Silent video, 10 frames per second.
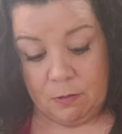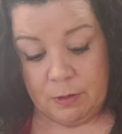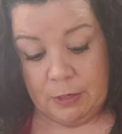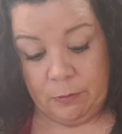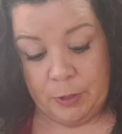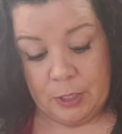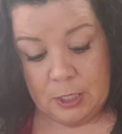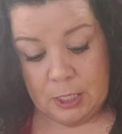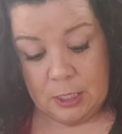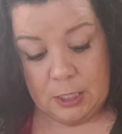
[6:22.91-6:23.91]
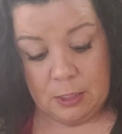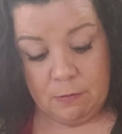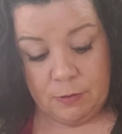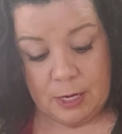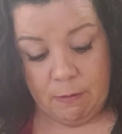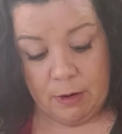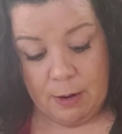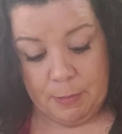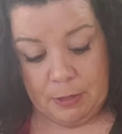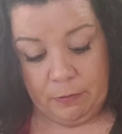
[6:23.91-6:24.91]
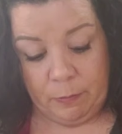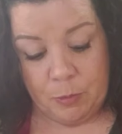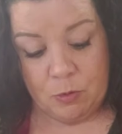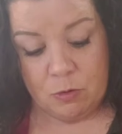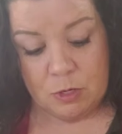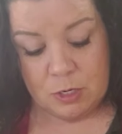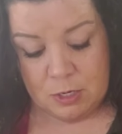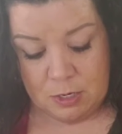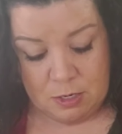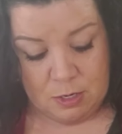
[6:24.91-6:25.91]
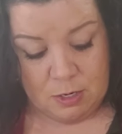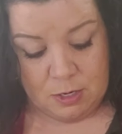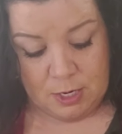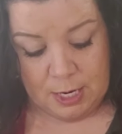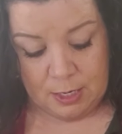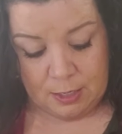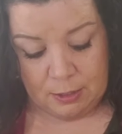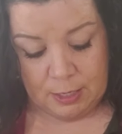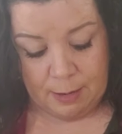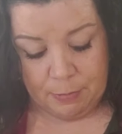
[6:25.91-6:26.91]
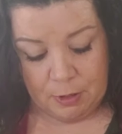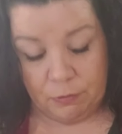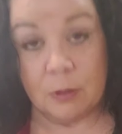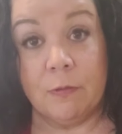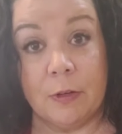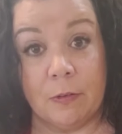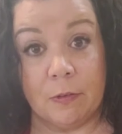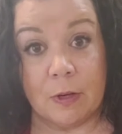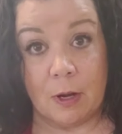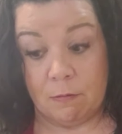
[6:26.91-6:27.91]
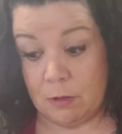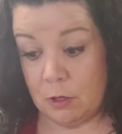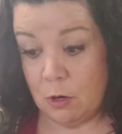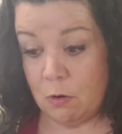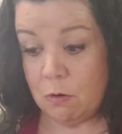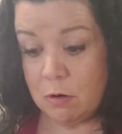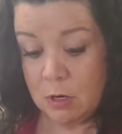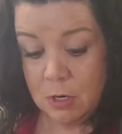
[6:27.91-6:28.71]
So I sprinkle a little flour on my spoon and on the top of the surface of the dough.